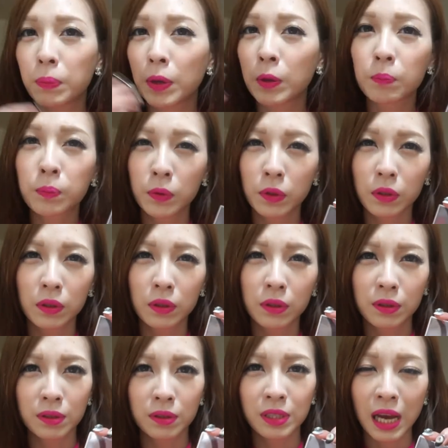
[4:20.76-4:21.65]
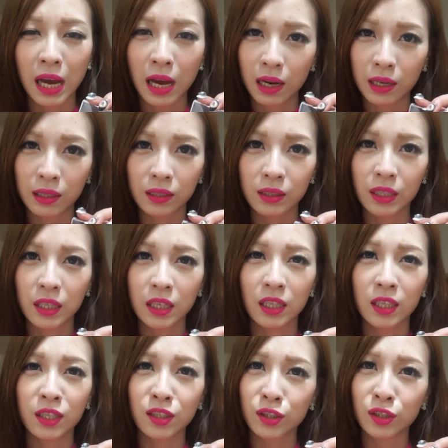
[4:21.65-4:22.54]
pimples,
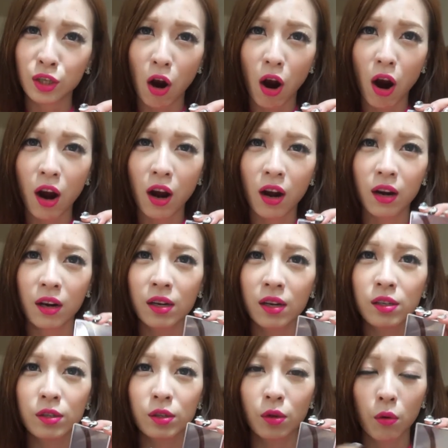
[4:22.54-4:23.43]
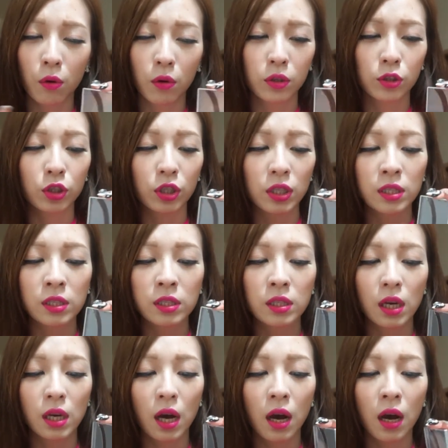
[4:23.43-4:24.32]
acne, scars, or
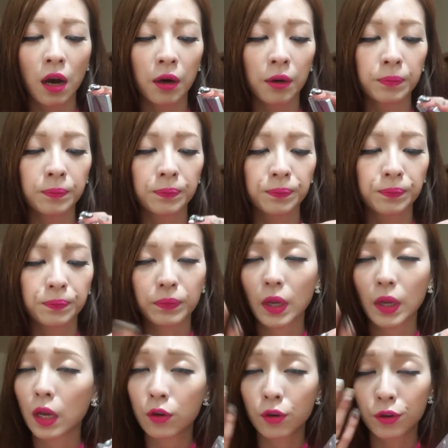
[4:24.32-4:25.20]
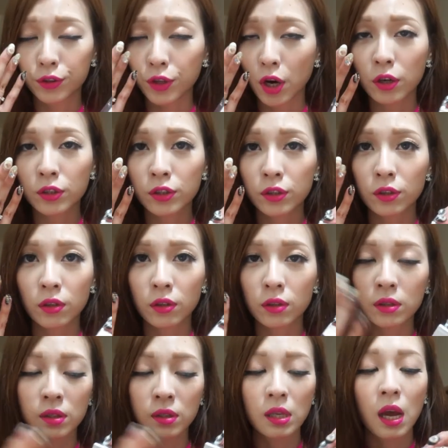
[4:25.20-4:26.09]
just um, your dark
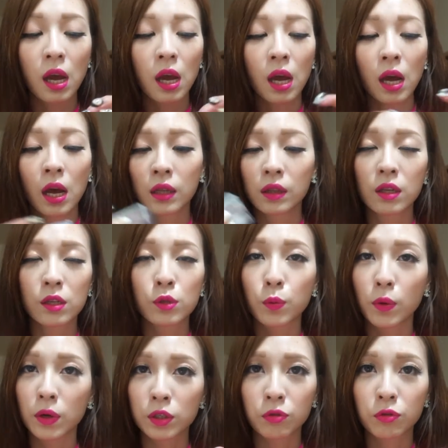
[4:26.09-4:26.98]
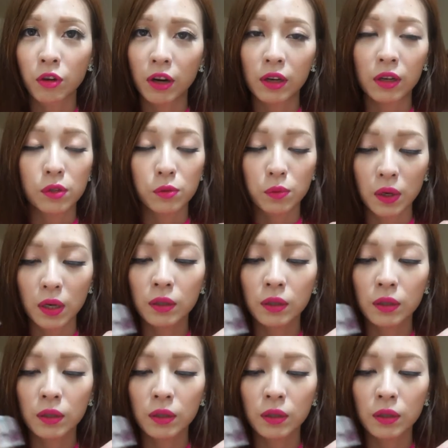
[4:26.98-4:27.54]
circles. This works great as